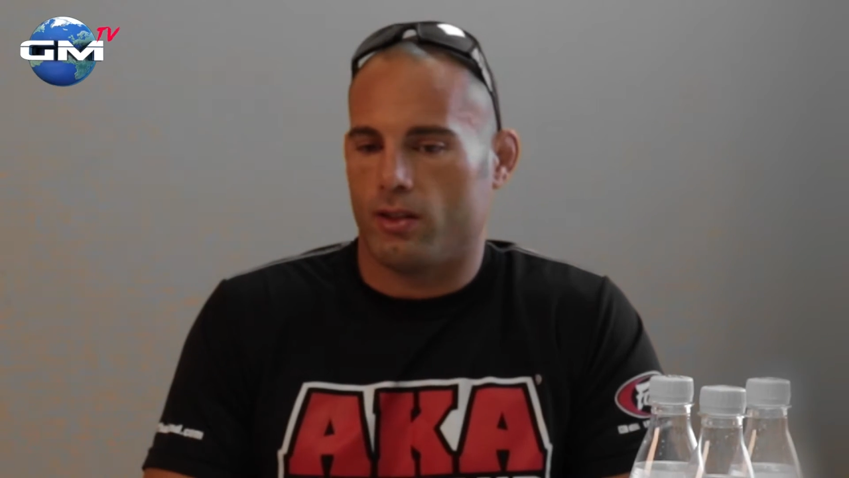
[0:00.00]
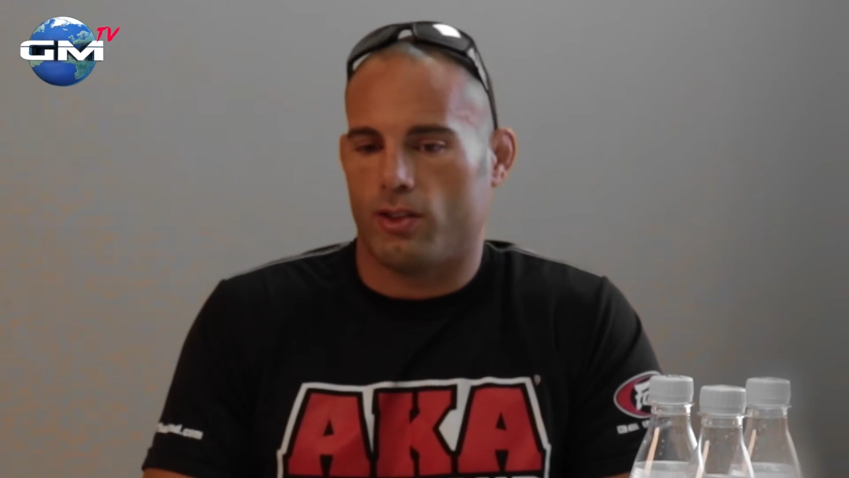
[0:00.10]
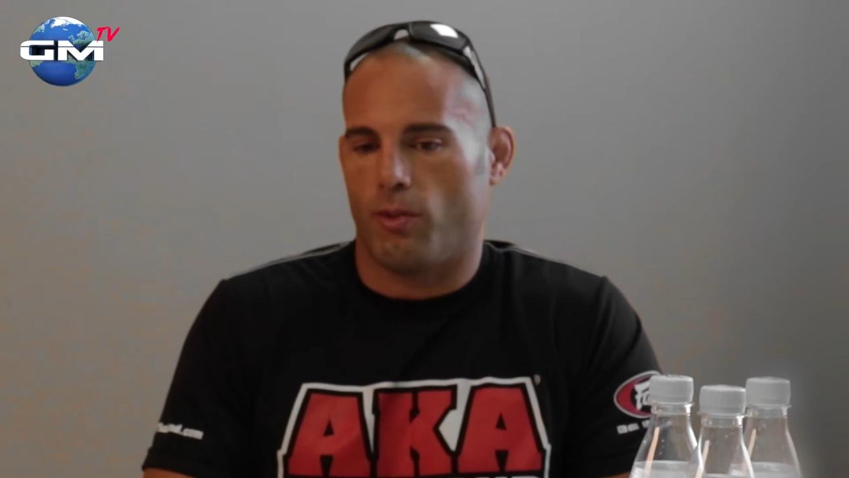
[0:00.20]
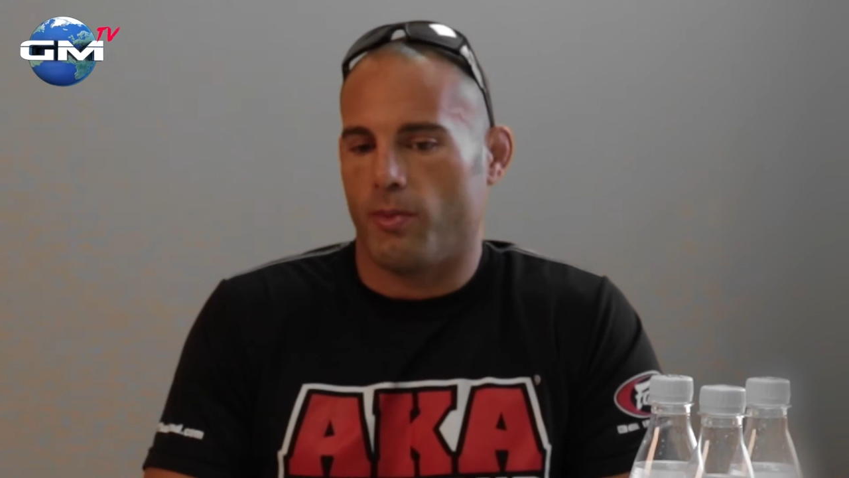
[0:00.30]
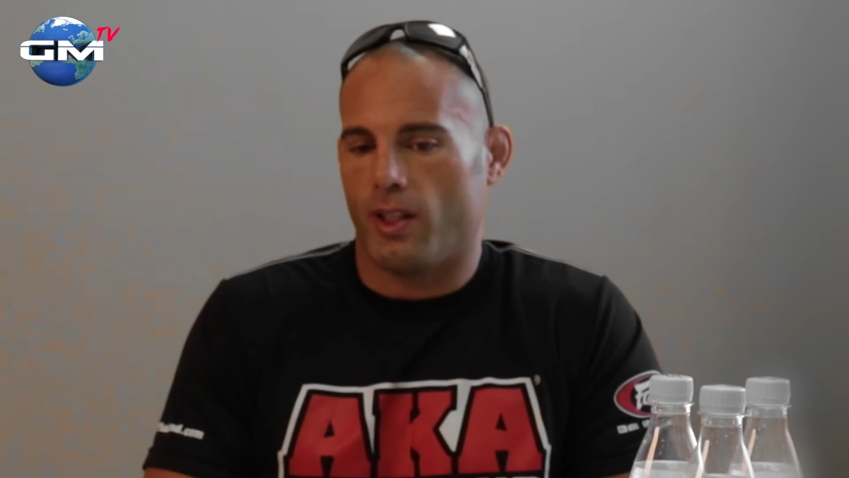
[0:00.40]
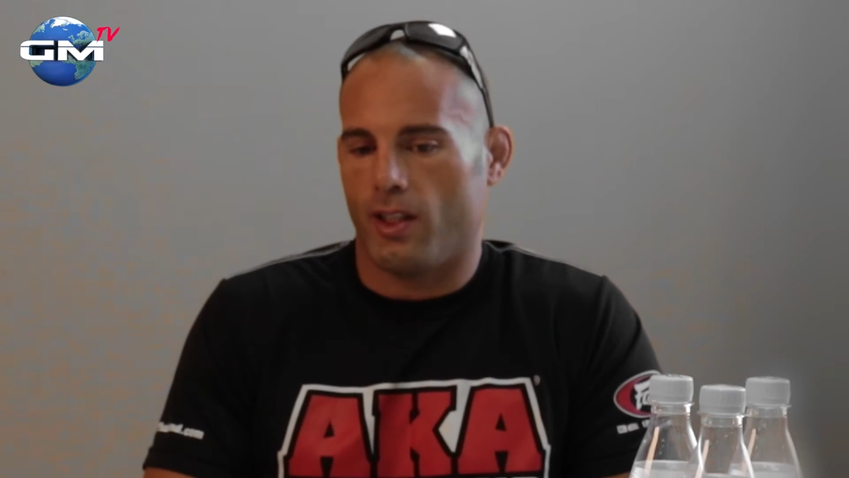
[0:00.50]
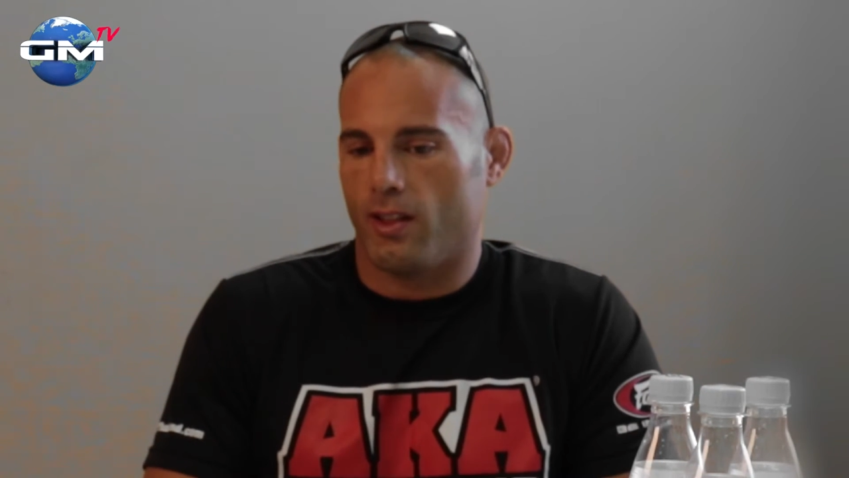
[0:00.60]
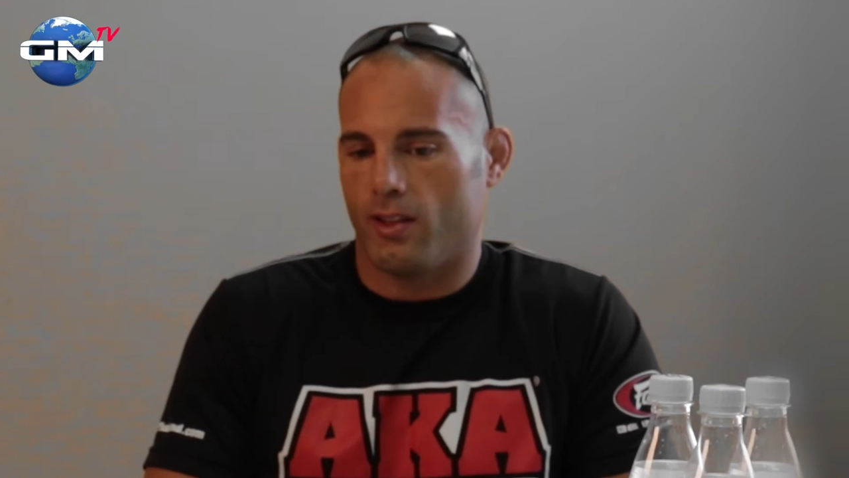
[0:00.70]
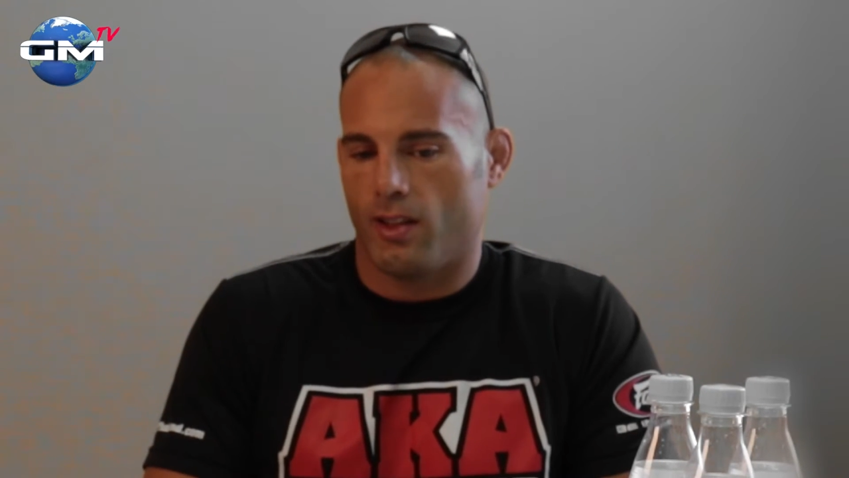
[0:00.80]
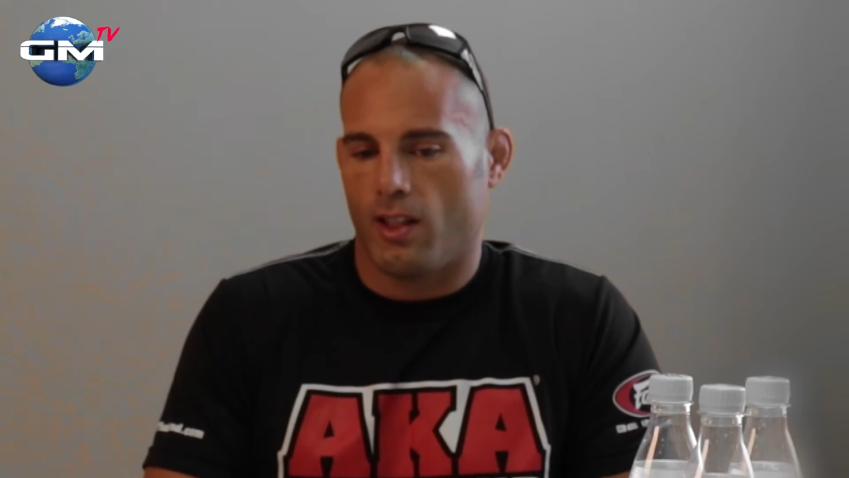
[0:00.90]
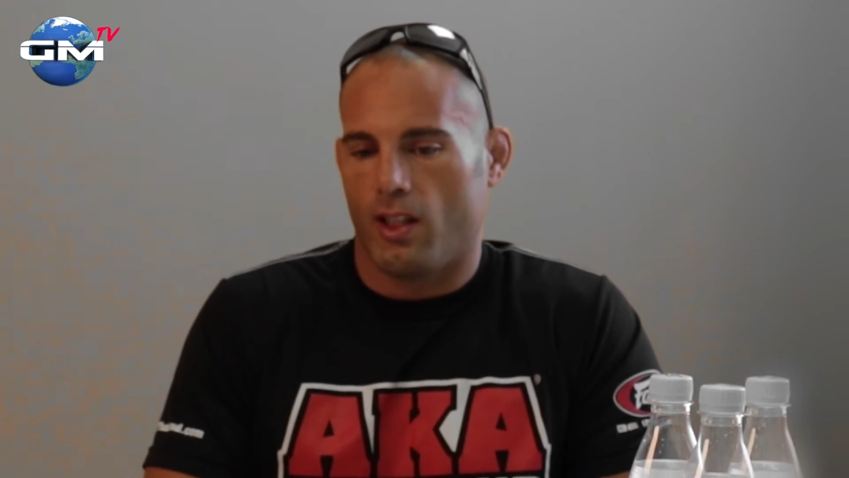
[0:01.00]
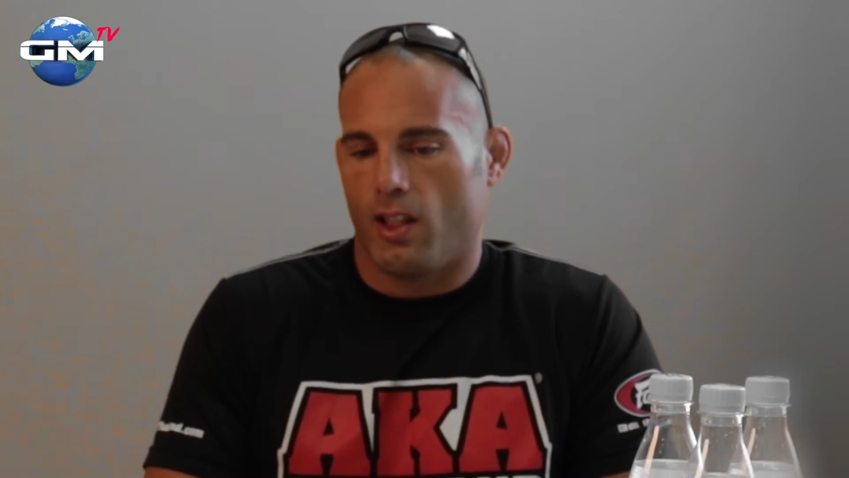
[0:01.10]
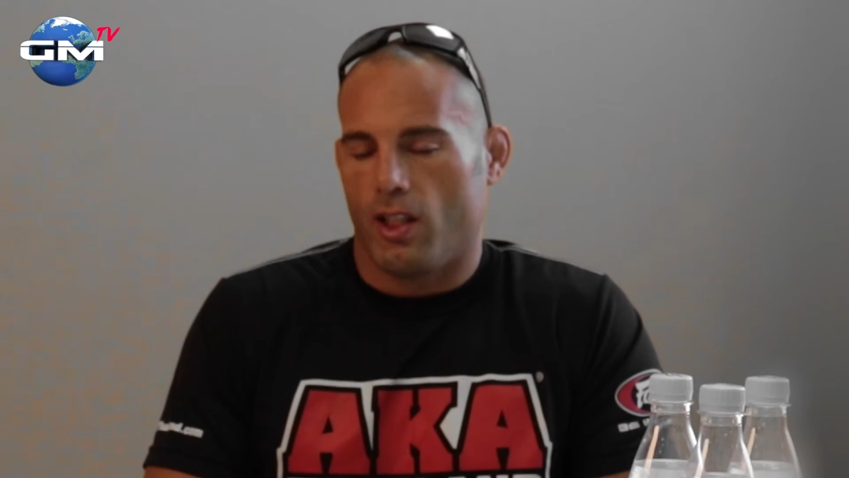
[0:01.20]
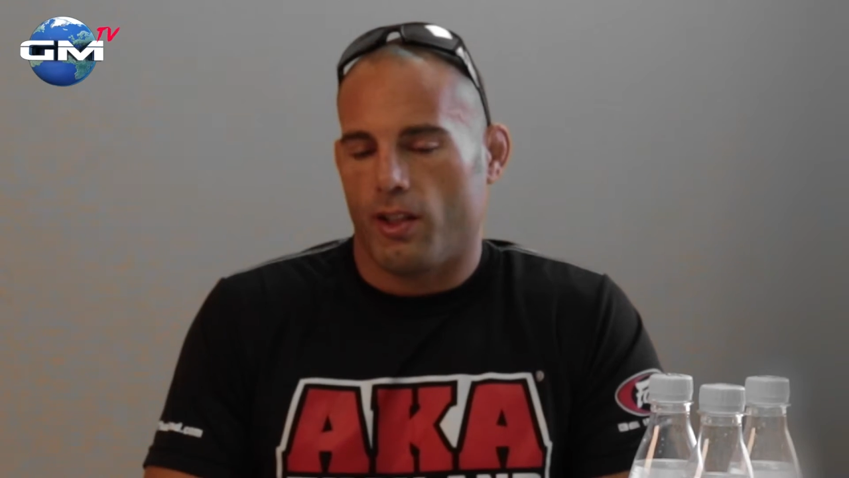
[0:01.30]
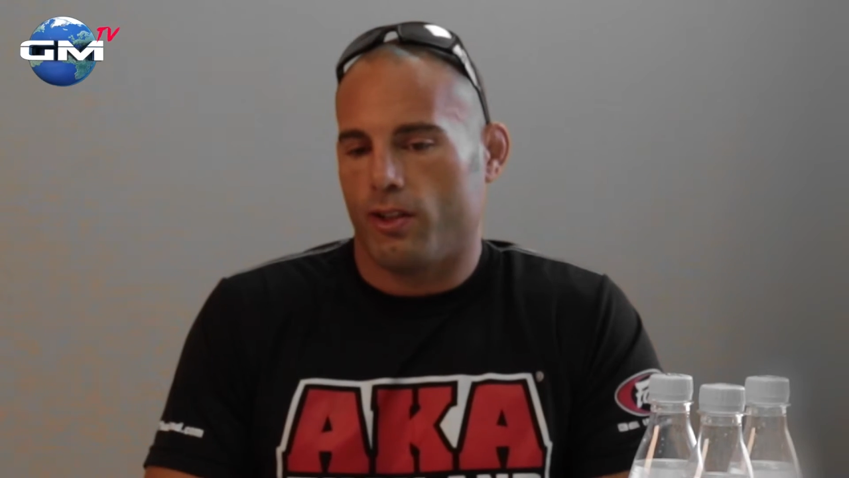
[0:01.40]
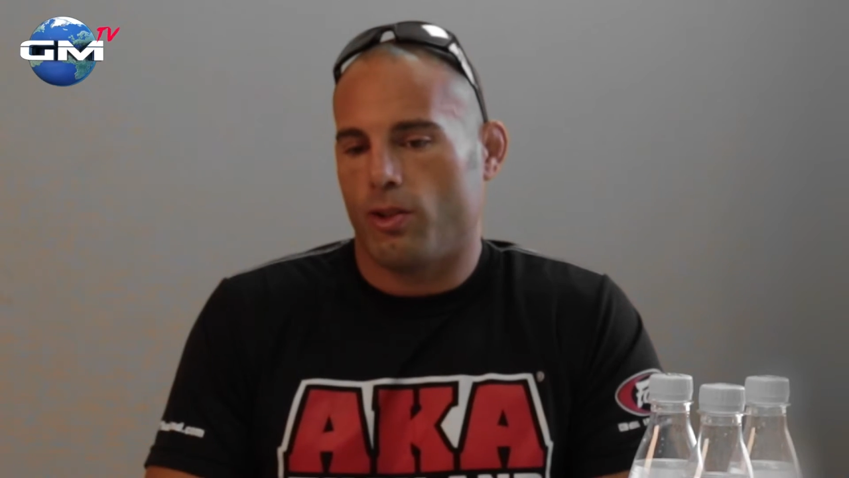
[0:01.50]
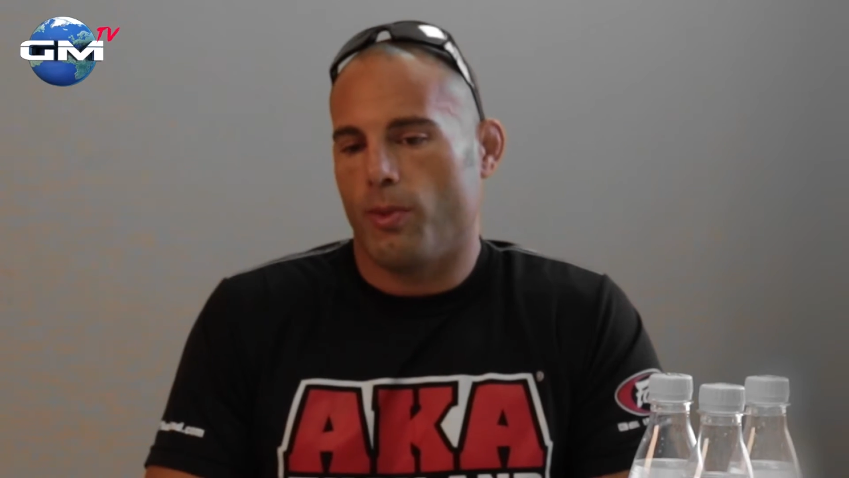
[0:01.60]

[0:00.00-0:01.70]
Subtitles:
So many. There's so